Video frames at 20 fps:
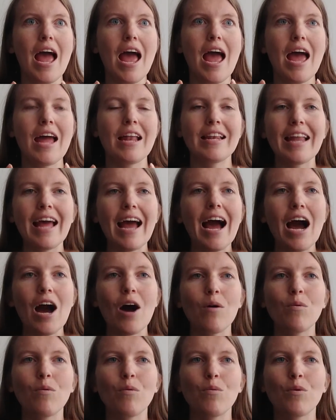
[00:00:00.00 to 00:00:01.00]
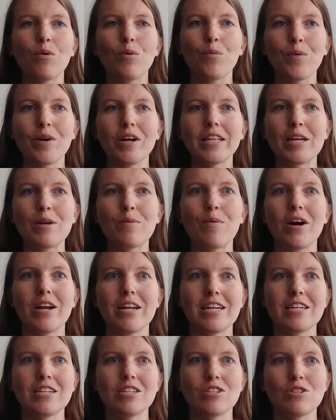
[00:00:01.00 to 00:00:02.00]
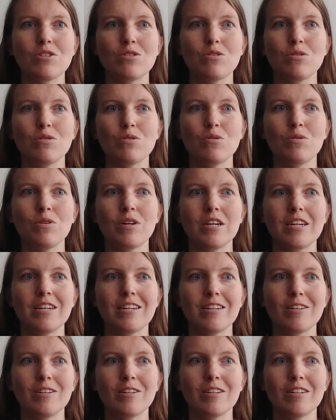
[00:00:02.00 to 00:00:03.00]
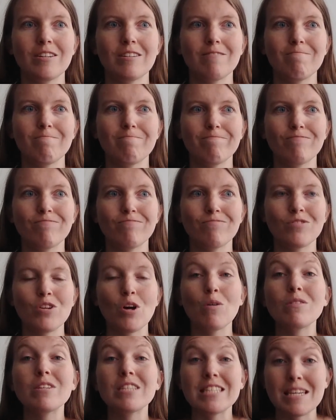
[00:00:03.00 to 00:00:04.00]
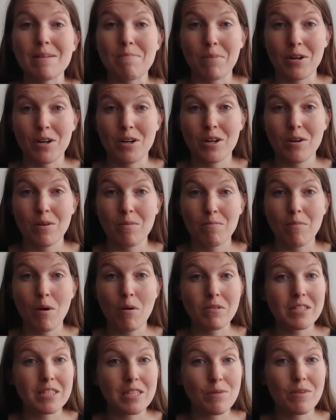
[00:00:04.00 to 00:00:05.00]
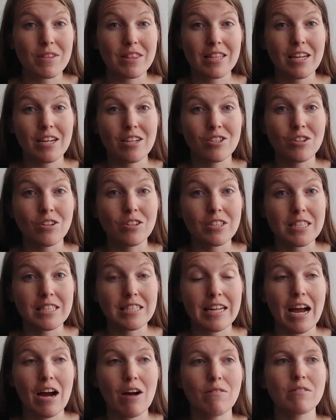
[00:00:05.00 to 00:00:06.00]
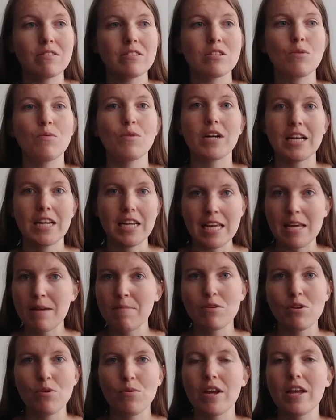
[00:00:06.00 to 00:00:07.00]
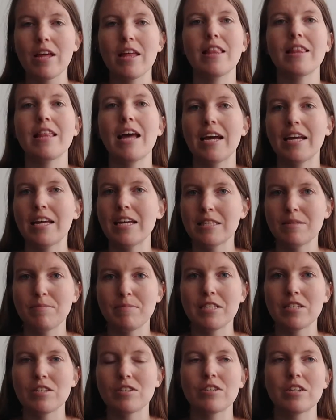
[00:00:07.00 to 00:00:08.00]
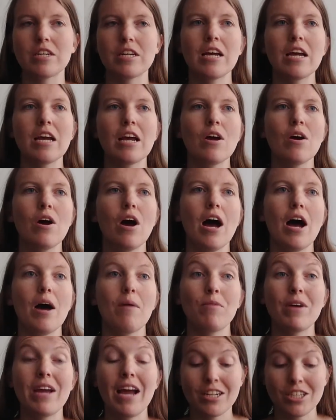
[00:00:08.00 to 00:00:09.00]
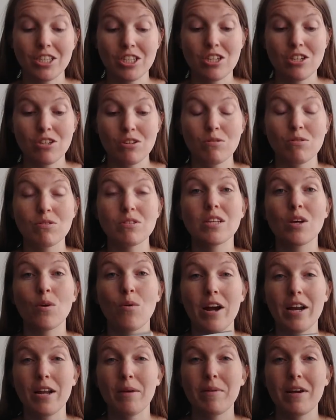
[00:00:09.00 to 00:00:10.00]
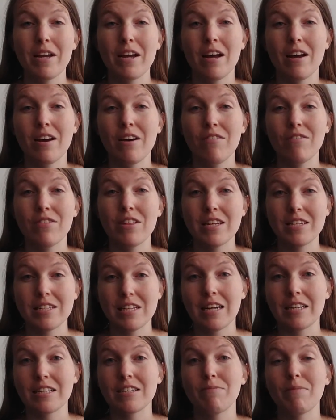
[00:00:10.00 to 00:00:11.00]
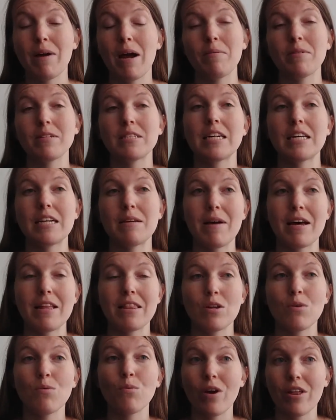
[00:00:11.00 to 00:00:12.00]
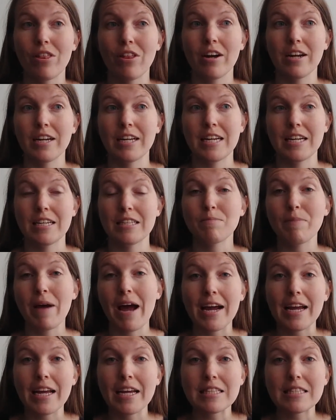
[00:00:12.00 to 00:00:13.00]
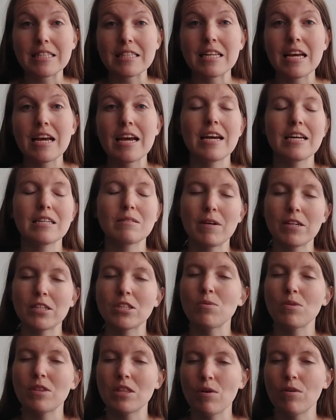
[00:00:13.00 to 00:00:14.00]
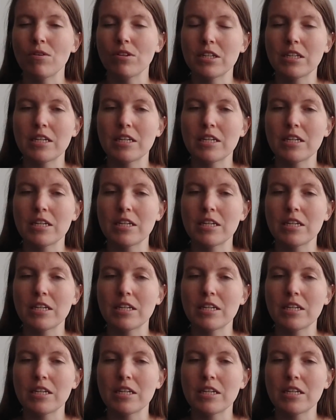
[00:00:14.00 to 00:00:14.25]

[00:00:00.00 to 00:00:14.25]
And now we're really wanting to go deeper, mostly with the adults now. So we're going to keep doing that kids ministry. Um, we actually use quite a bit of the inductive Bible study method with our kids' packets, especially with the older